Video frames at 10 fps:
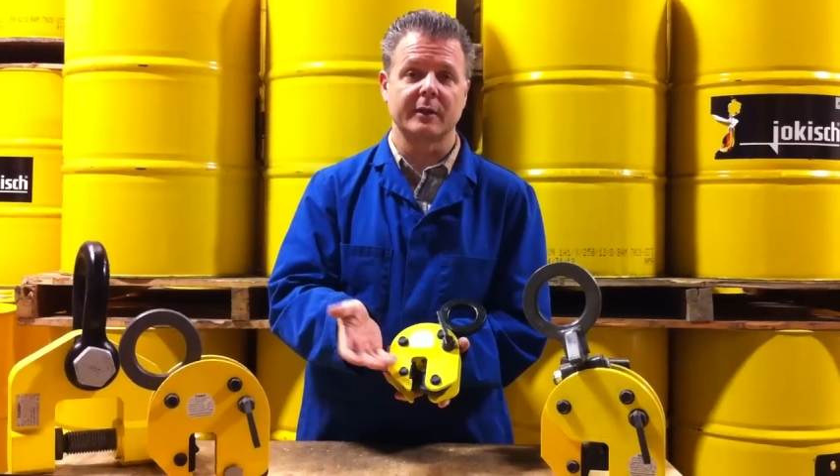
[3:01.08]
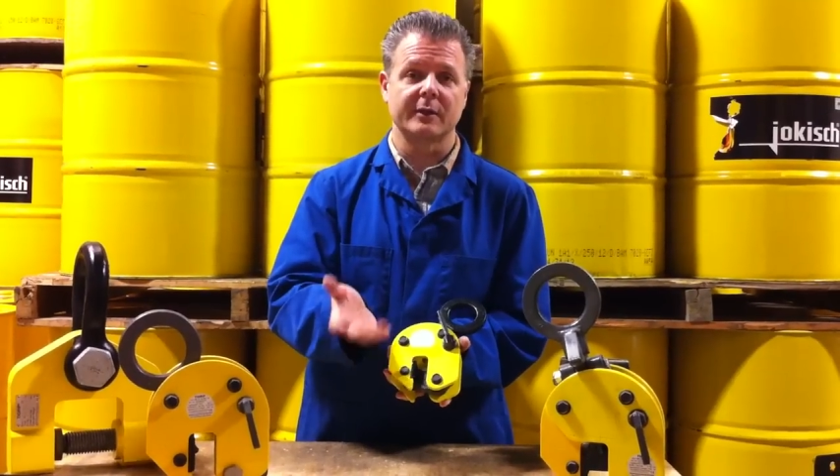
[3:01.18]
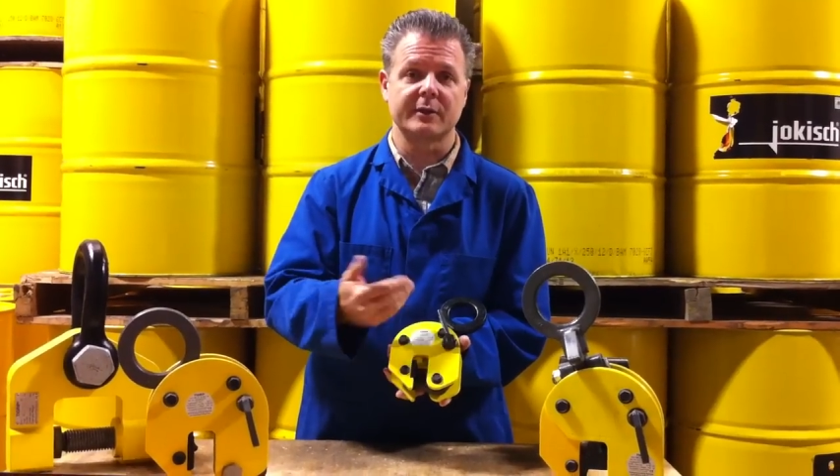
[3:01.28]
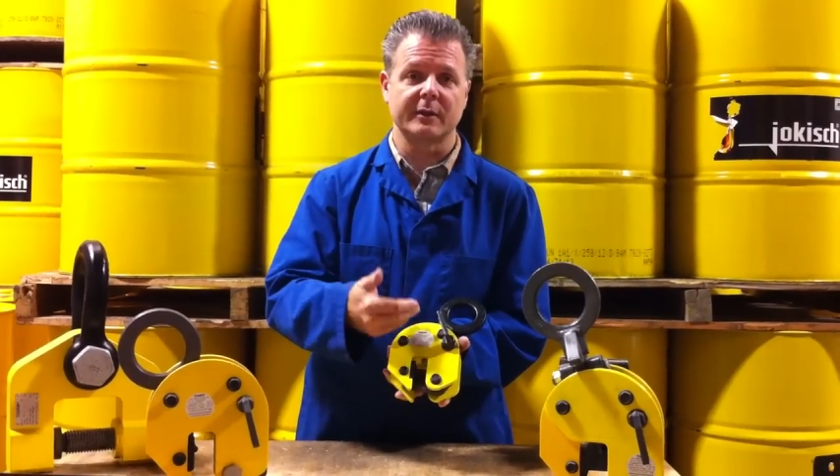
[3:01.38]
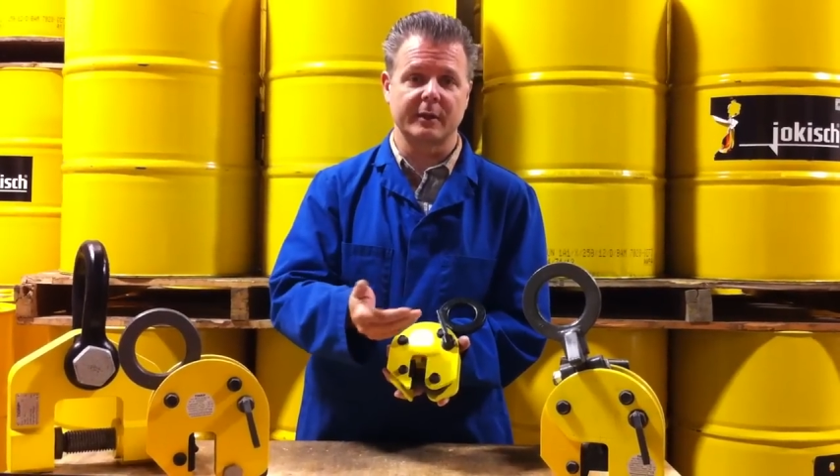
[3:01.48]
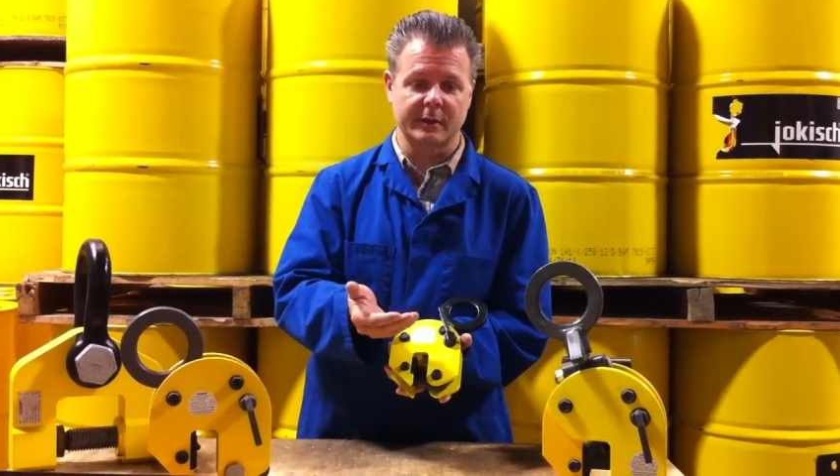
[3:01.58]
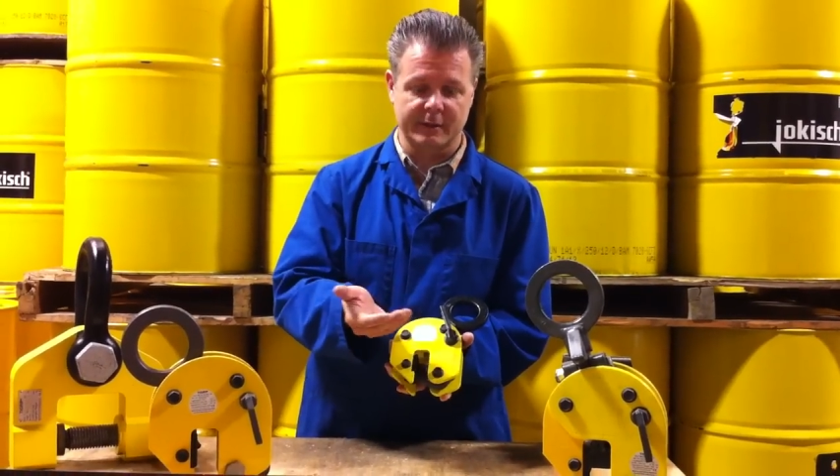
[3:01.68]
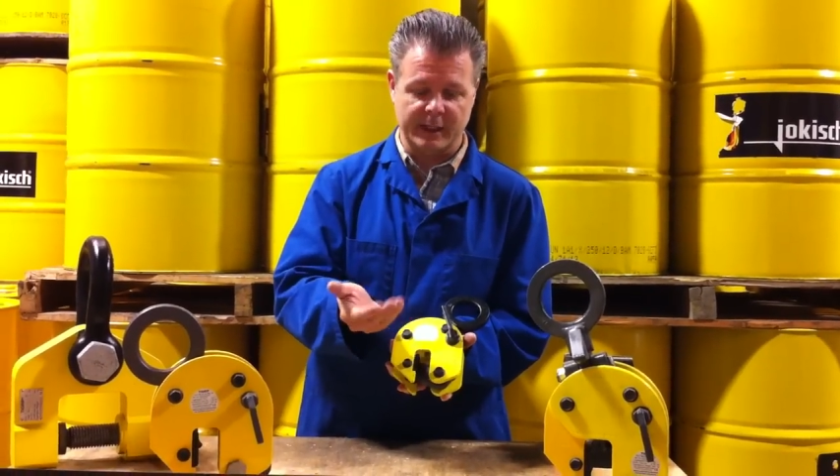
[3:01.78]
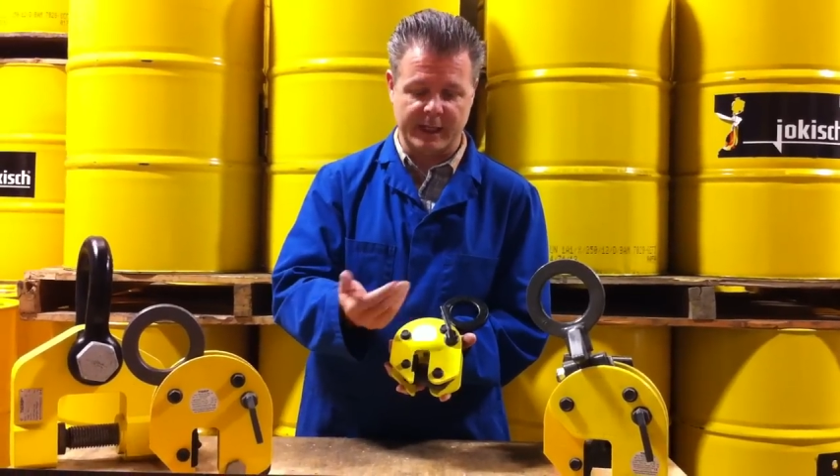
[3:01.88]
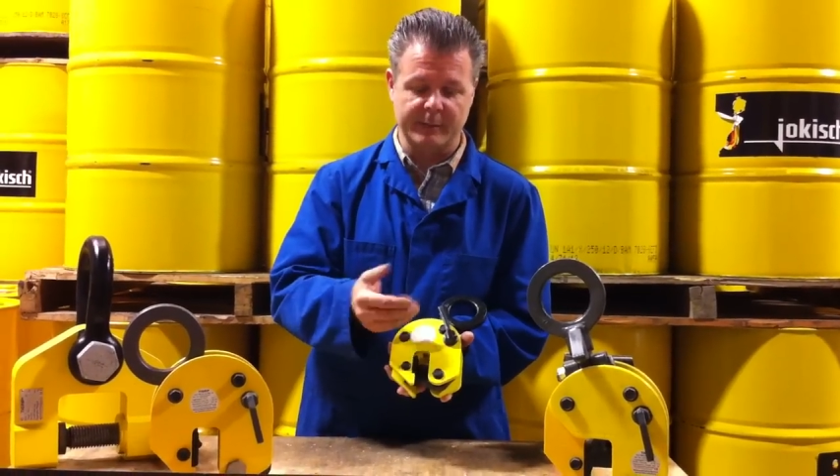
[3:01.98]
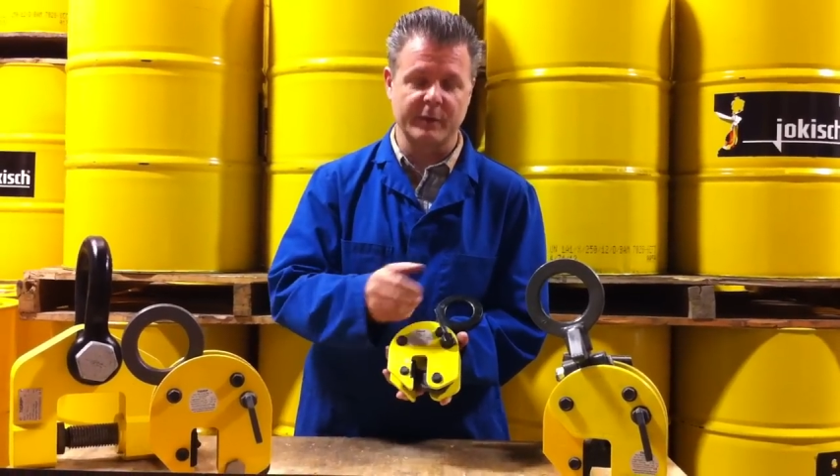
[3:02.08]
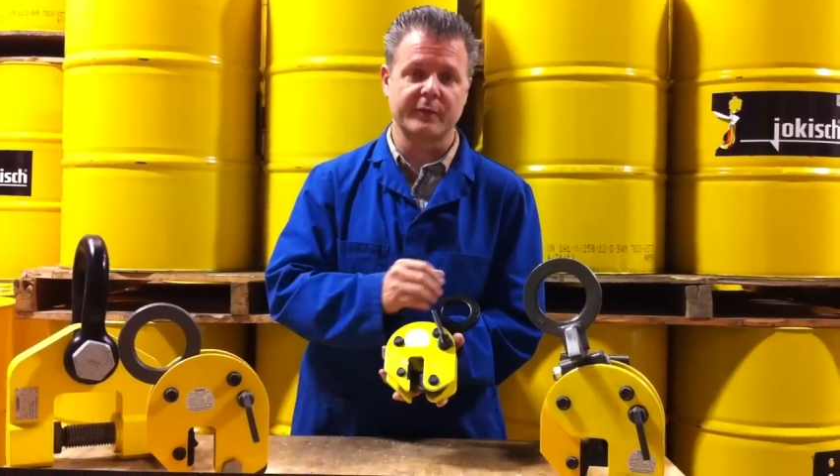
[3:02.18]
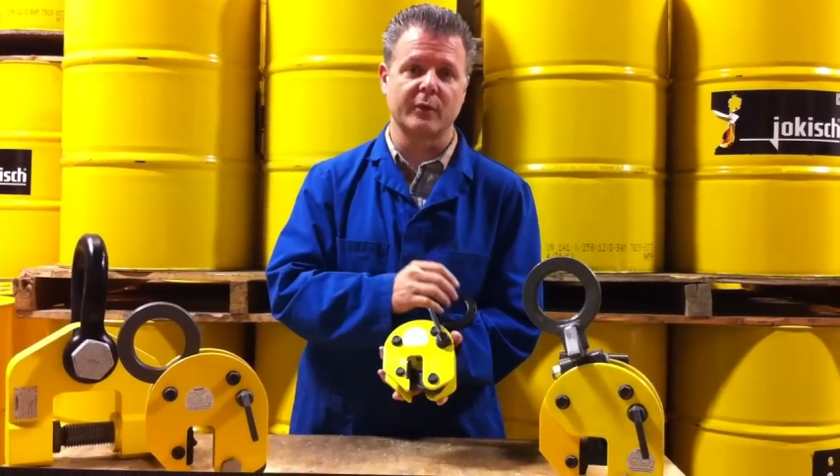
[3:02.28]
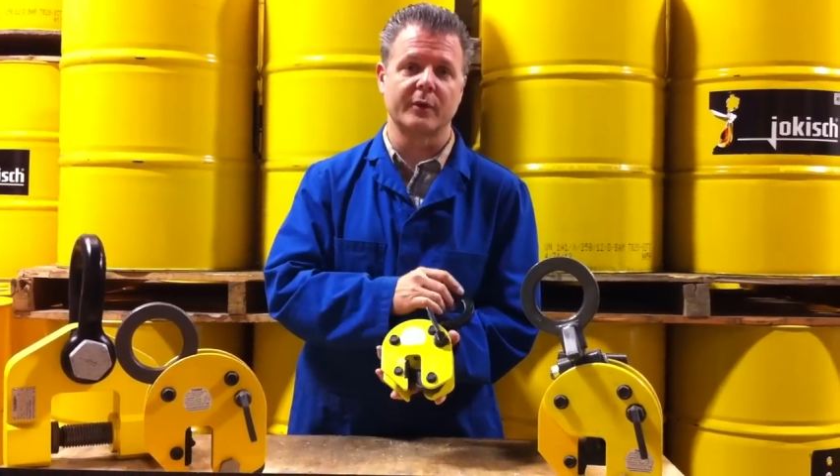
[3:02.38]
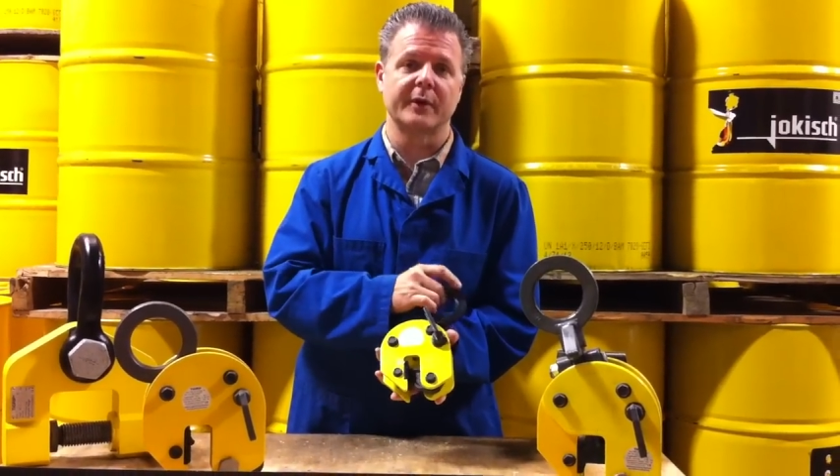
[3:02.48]
in a time
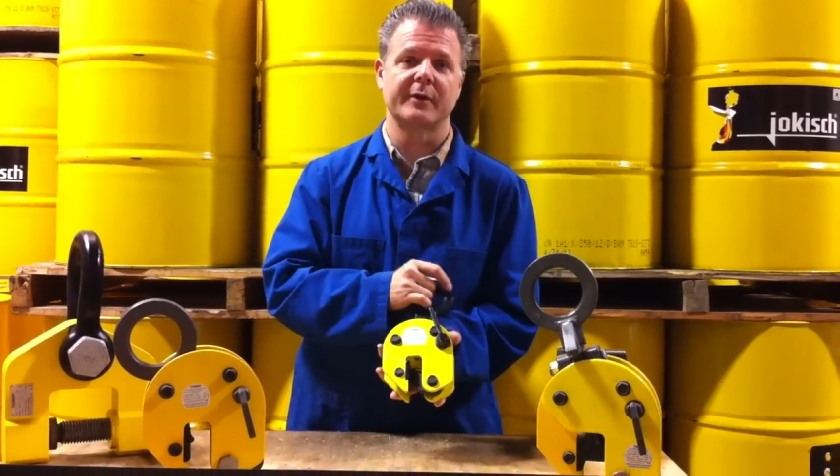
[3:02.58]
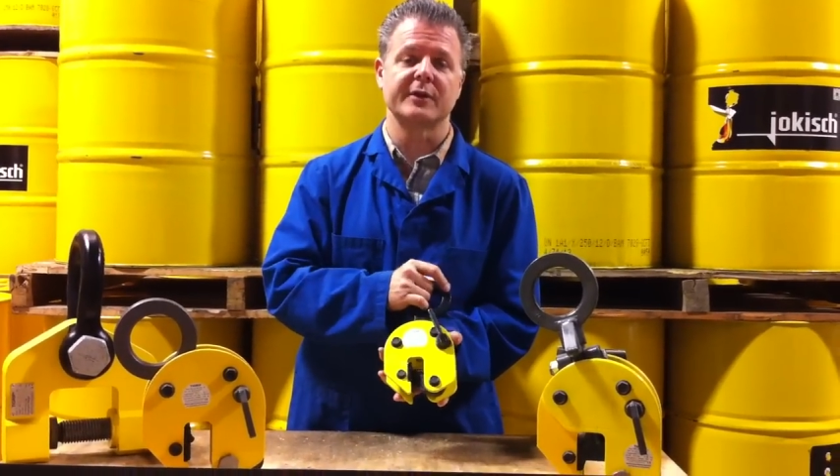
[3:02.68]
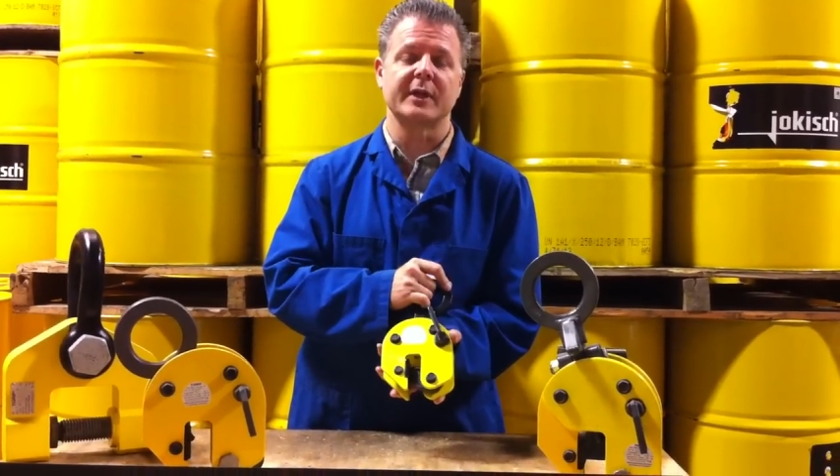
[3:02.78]
before there is